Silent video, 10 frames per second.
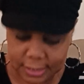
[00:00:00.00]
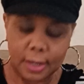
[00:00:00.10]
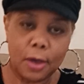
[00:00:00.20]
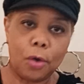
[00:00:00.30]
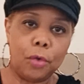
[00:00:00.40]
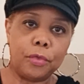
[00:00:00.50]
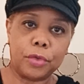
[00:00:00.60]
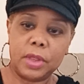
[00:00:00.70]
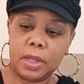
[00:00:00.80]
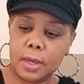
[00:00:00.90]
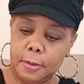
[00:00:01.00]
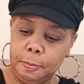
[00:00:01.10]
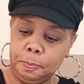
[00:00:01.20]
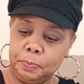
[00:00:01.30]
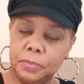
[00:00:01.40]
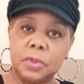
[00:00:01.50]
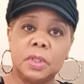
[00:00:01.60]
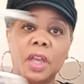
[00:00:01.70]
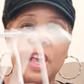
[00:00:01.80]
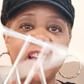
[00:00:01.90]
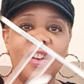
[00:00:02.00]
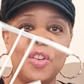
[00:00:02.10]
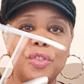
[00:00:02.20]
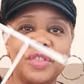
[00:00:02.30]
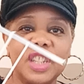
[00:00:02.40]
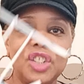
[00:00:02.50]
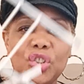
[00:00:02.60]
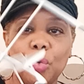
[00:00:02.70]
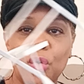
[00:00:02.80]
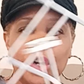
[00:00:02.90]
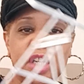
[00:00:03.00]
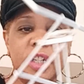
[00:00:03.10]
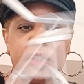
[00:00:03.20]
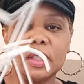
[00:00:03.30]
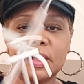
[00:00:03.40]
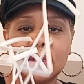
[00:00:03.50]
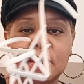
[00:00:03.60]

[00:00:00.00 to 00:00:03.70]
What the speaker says: over the door hooks.